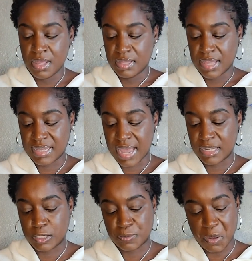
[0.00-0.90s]
That got
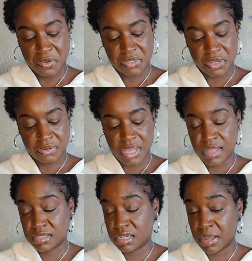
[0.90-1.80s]
exposed here. Yeah,
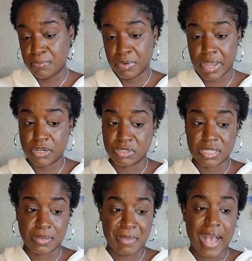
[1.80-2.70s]
it's an Emperor energy.
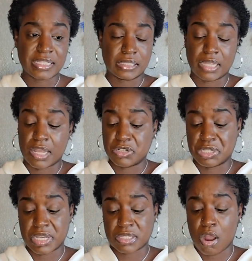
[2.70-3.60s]
It's a masculine energy
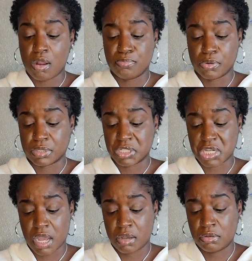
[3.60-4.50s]
that's heartbroken,
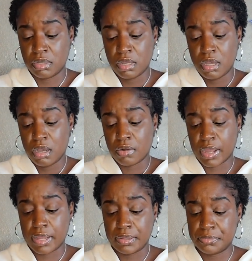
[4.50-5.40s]
child. All
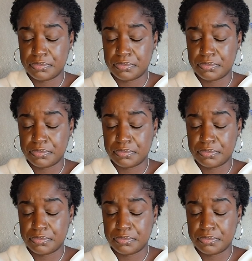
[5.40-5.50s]
right?